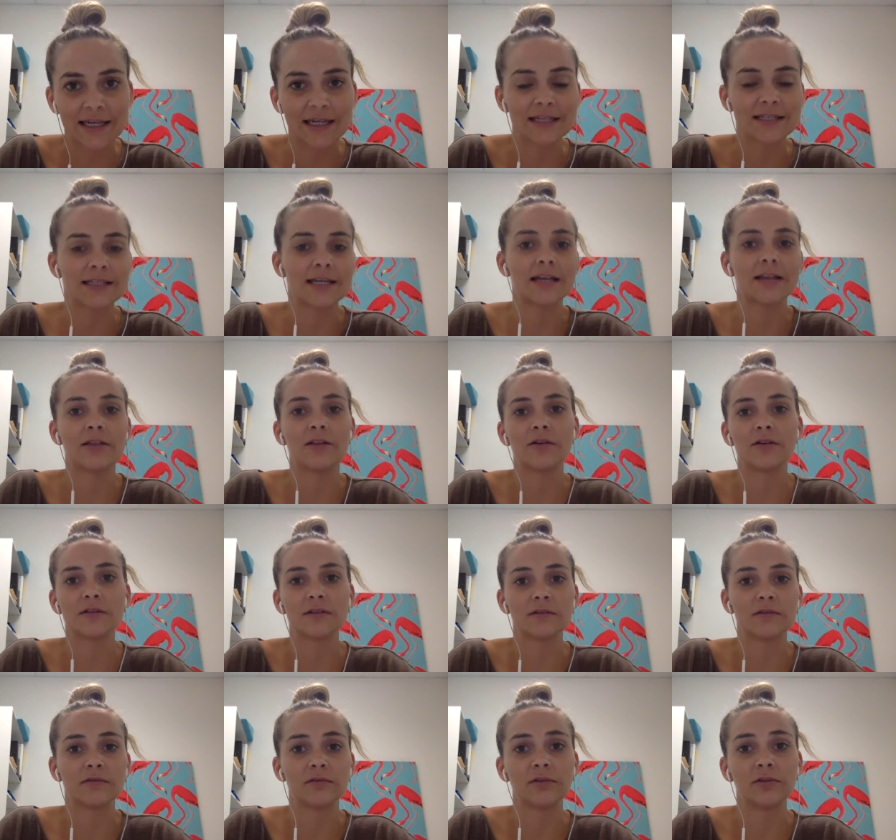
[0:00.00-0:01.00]
Is there lots
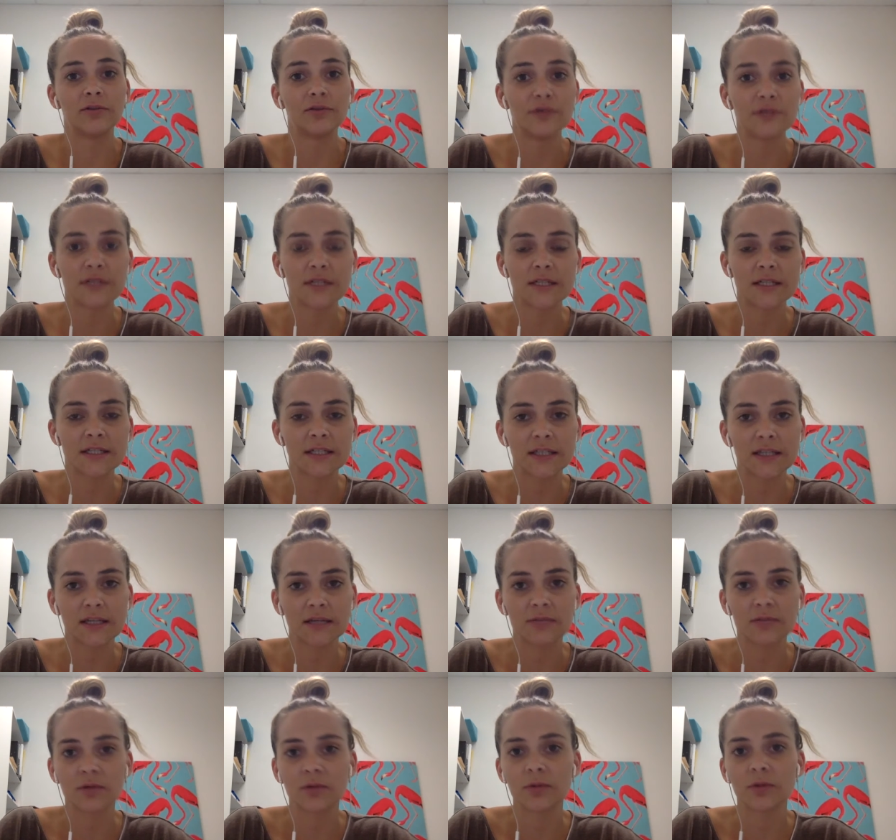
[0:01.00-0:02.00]
of looseness in the
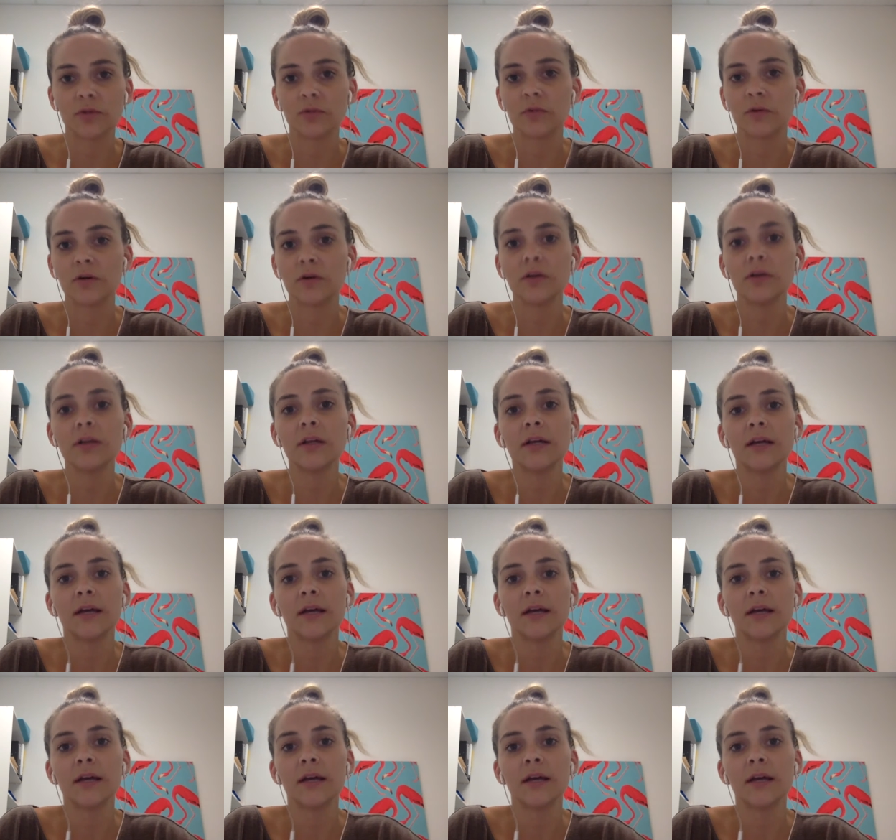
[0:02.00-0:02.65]
abdominal wall?